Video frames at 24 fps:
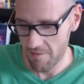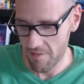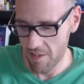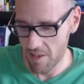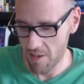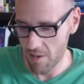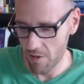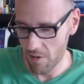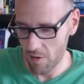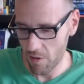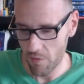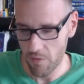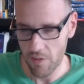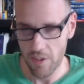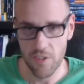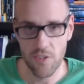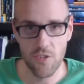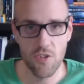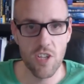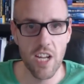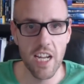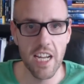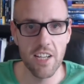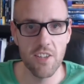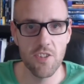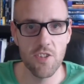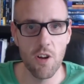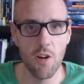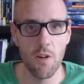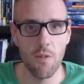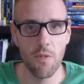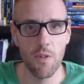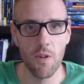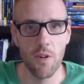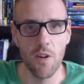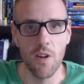
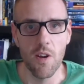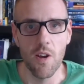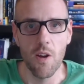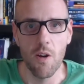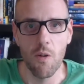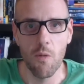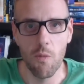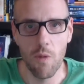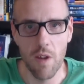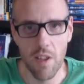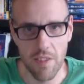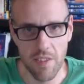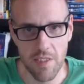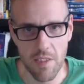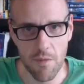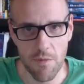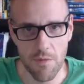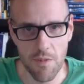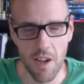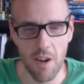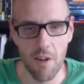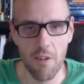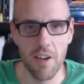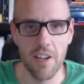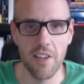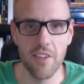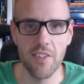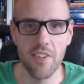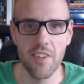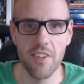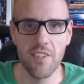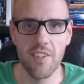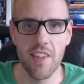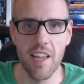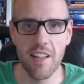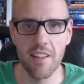changeover with the fairies,
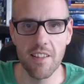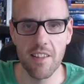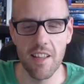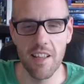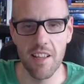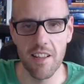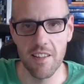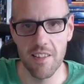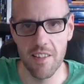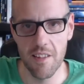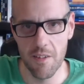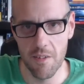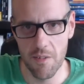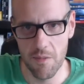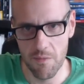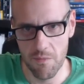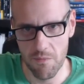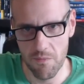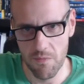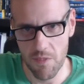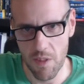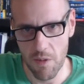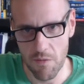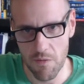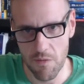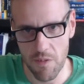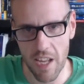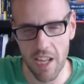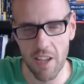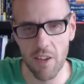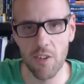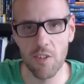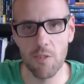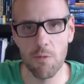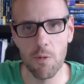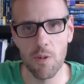is that the
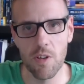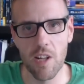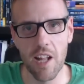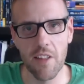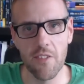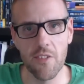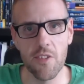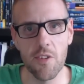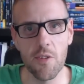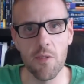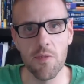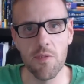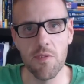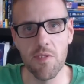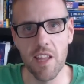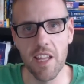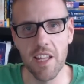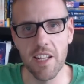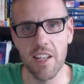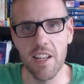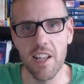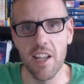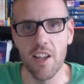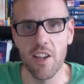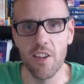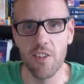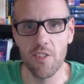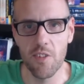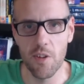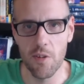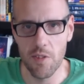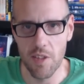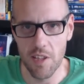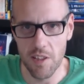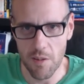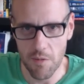veils were not so thin,
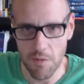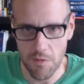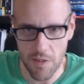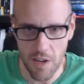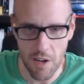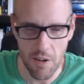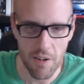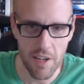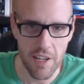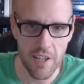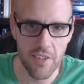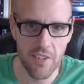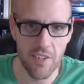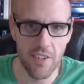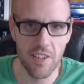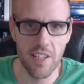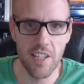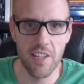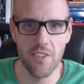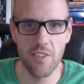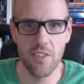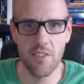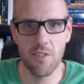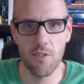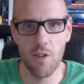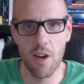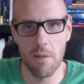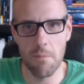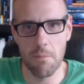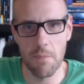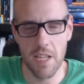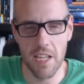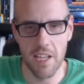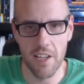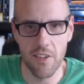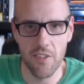so that the fairies and these
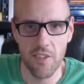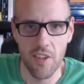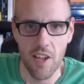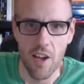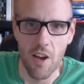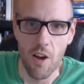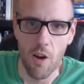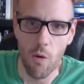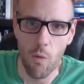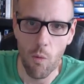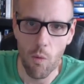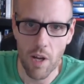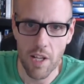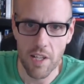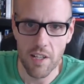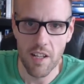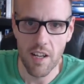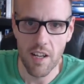great beings went